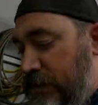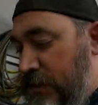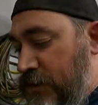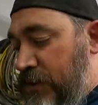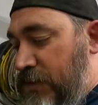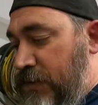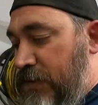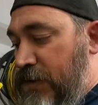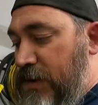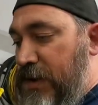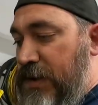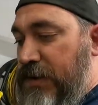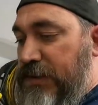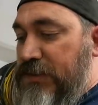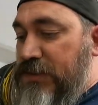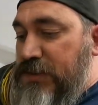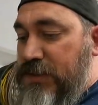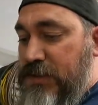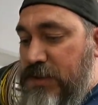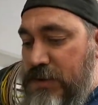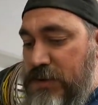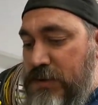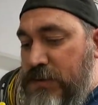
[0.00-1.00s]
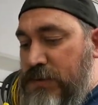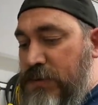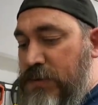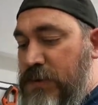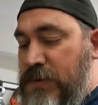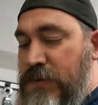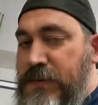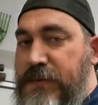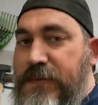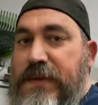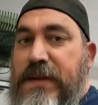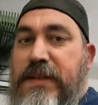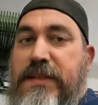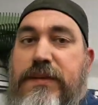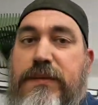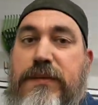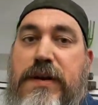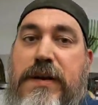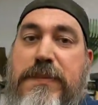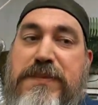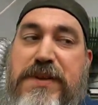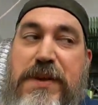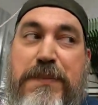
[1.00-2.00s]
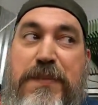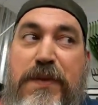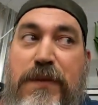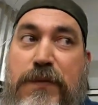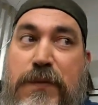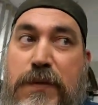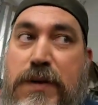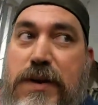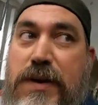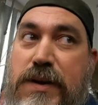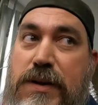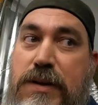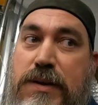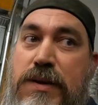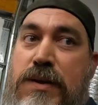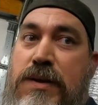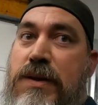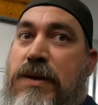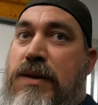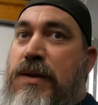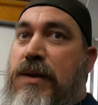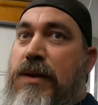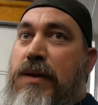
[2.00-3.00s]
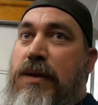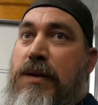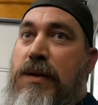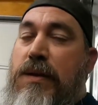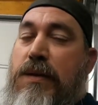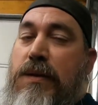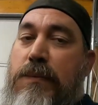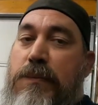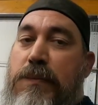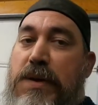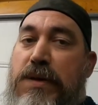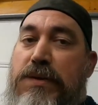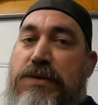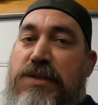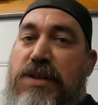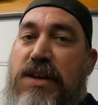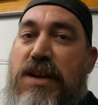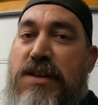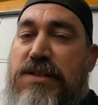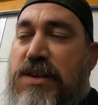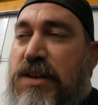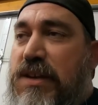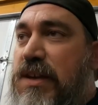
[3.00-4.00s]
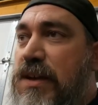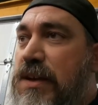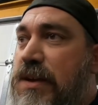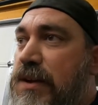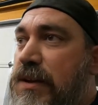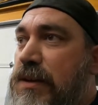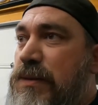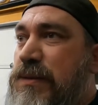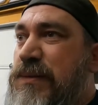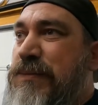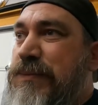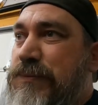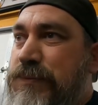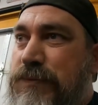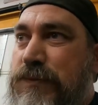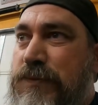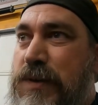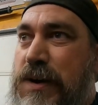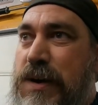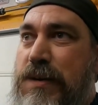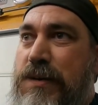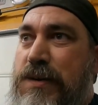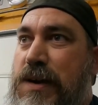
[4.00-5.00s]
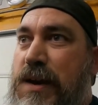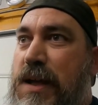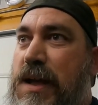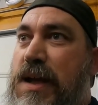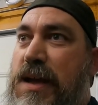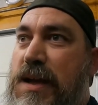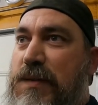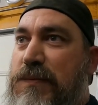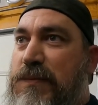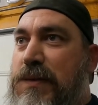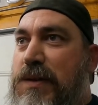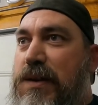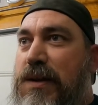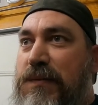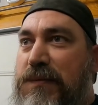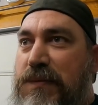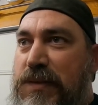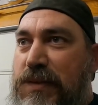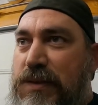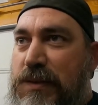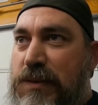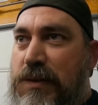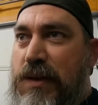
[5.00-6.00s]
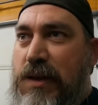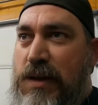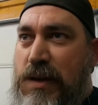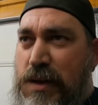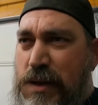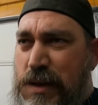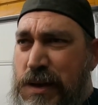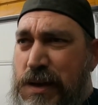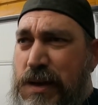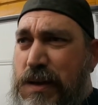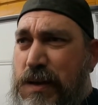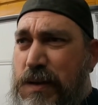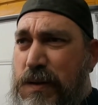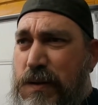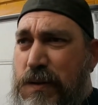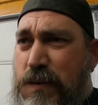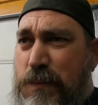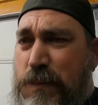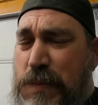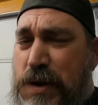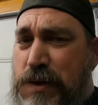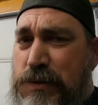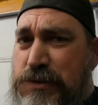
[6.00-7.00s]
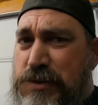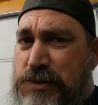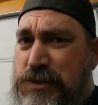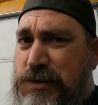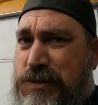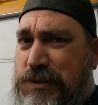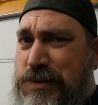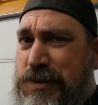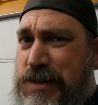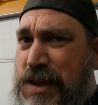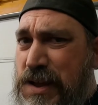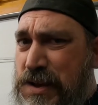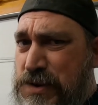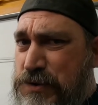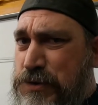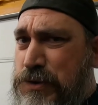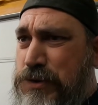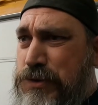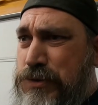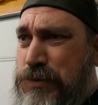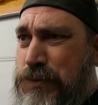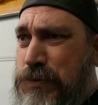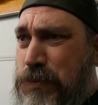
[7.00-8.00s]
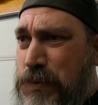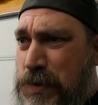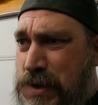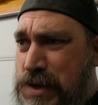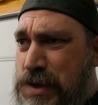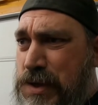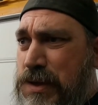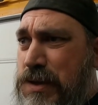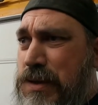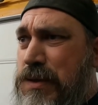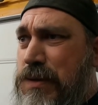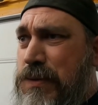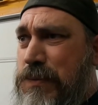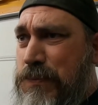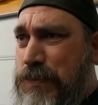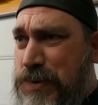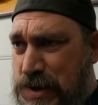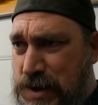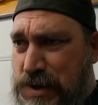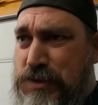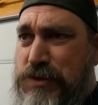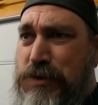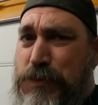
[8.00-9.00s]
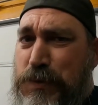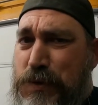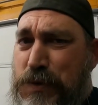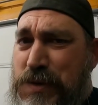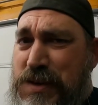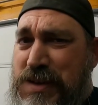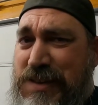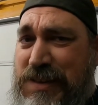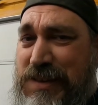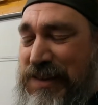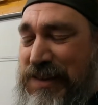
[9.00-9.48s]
All right, so we finally wrapped up the front. Both sides I cut a round and a half off in the most dangerous way possible.